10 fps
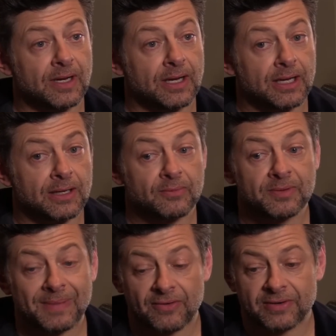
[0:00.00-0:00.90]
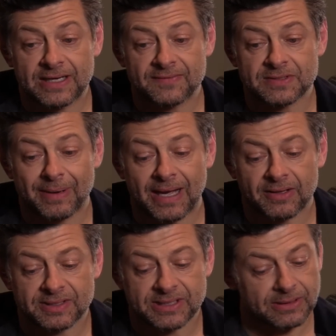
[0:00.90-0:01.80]
Uh, with Matt Reeves
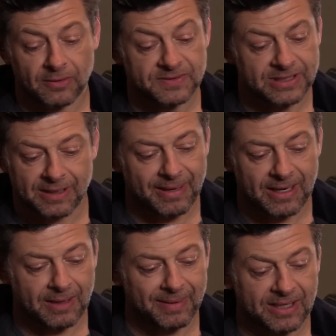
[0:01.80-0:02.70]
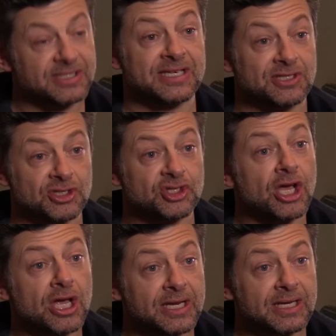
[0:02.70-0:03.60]
about obviously about about Caesar's
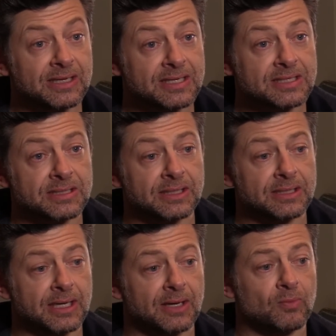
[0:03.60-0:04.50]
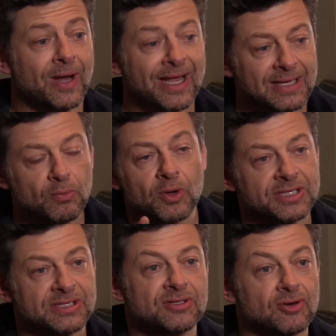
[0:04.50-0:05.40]
journey in this, and and where he
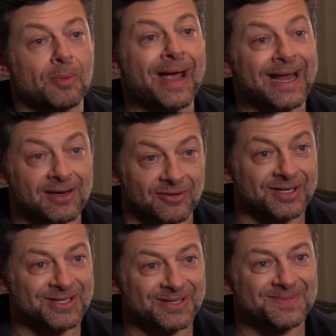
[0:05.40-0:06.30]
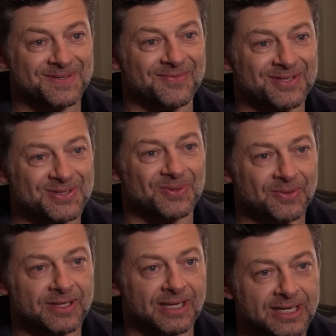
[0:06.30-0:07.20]
wanted to drop anchor in terms of the
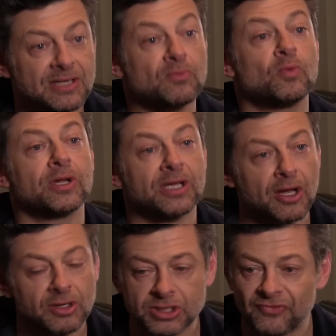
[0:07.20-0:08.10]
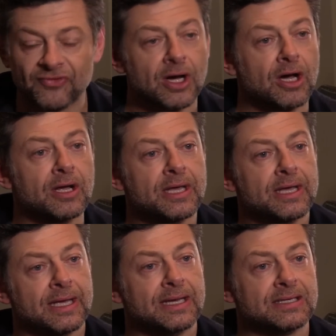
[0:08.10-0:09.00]
story, that he didn't want to go too far
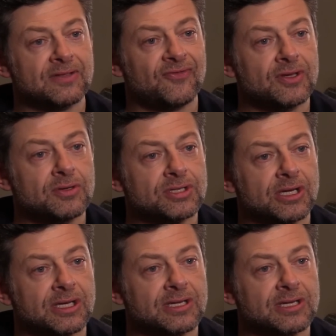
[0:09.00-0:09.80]
into the future.